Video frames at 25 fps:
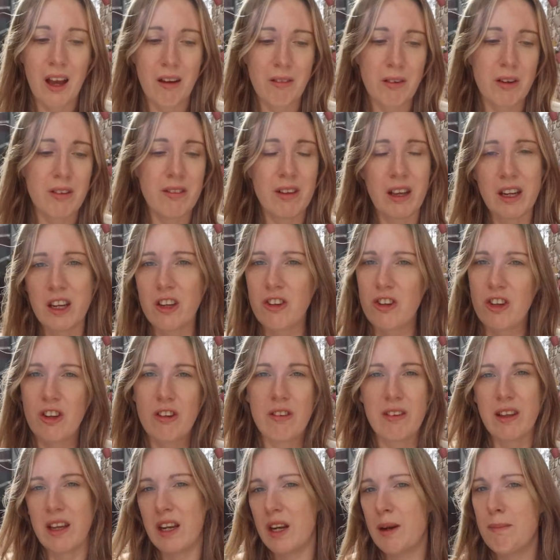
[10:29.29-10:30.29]
because I could
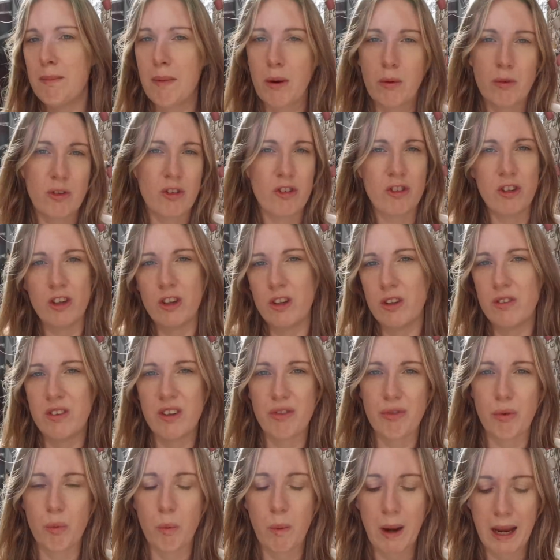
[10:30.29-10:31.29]
use it in a multitude of
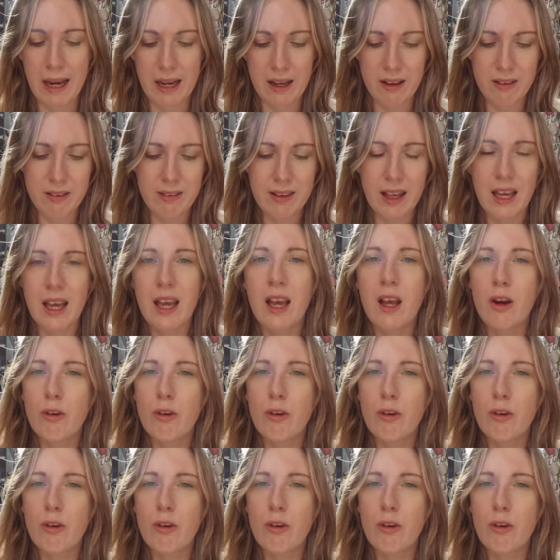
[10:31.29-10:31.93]
different ways.